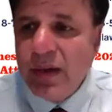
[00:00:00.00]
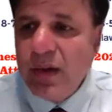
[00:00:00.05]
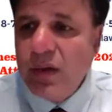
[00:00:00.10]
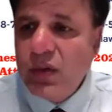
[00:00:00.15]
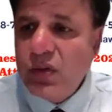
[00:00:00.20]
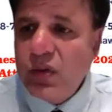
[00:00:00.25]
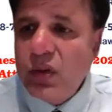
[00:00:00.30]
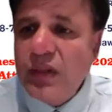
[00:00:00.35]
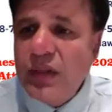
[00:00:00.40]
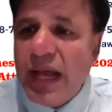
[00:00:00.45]

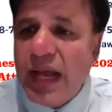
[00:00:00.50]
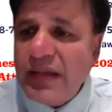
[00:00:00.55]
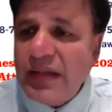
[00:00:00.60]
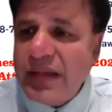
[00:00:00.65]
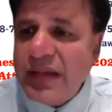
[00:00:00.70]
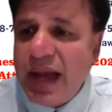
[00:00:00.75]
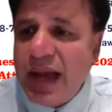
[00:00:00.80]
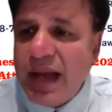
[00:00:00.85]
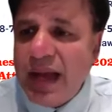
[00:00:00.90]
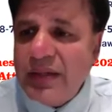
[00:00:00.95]
So that's the
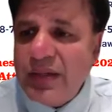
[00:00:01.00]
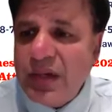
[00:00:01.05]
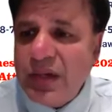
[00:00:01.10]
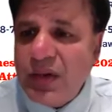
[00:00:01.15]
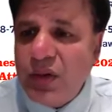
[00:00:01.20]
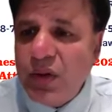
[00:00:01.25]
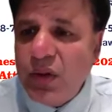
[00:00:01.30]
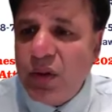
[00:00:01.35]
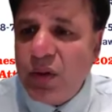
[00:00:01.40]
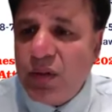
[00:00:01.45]
answer to
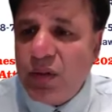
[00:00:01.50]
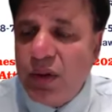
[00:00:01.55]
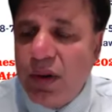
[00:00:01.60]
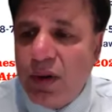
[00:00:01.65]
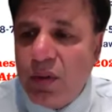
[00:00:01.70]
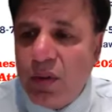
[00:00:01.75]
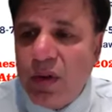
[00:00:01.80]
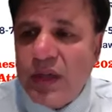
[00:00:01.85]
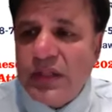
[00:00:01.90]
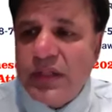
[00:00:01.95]
your
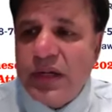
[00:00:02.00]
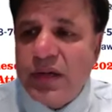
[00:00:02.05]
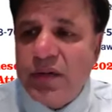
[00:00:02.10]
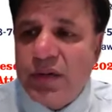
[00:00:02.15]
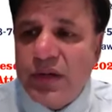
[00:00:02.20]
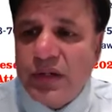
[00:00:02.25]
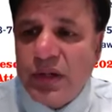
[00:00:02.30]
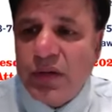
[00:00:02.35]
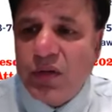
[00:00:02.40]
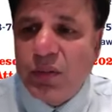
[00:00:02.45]
question,
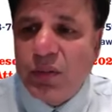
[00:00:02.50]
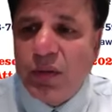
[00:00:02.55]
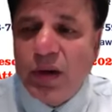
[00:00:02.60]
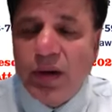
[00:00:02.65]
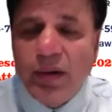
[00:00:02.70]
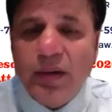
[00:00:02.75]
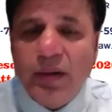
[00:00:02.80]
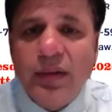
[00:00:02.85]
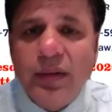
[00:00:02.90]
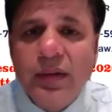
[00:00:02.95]
Krishan Kumar.